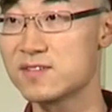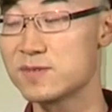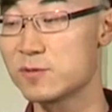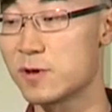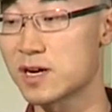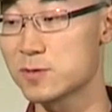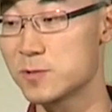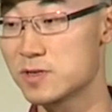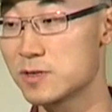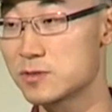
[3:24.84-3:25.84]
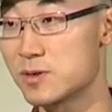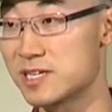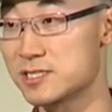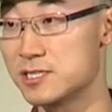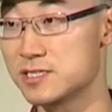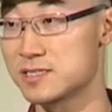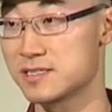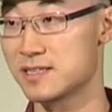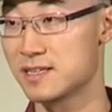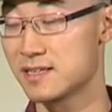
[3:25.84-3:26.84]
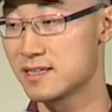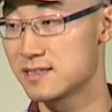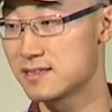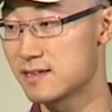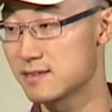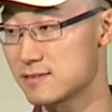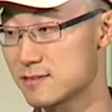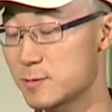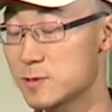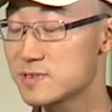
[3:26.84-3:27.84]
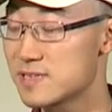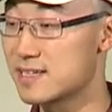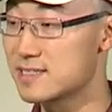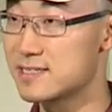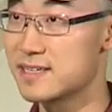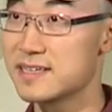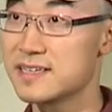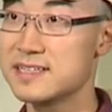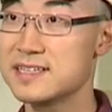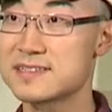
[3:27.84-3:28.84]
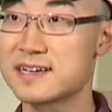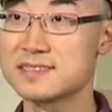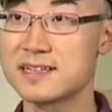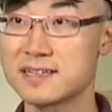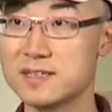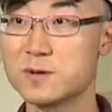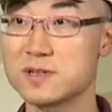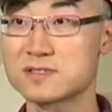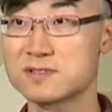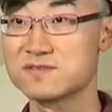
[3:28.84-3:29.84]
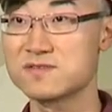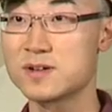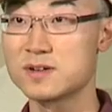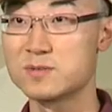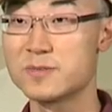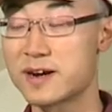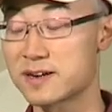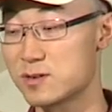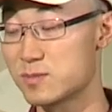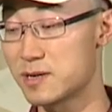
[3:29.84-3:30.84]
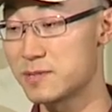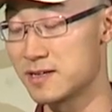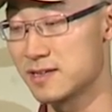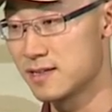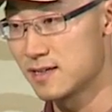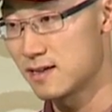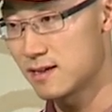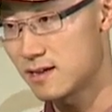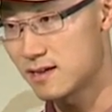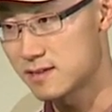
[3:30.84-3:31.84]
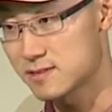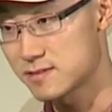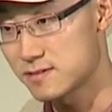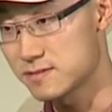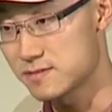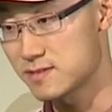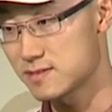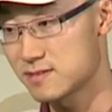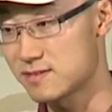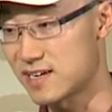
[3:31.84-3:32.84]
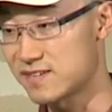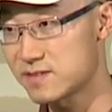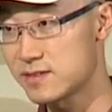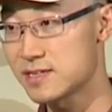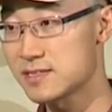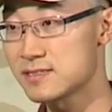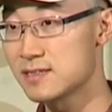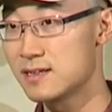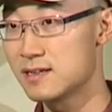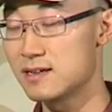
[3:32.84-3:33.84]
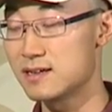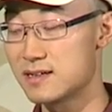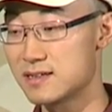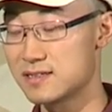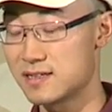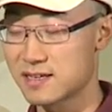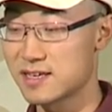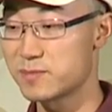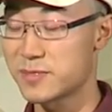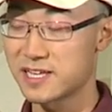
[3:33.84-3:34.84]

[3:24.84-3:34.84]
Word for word: of the walk will go to Ashish. Now, suppose that today he decides that he wants to follow Barack Obama. Uh, so, so after this, uh, again, by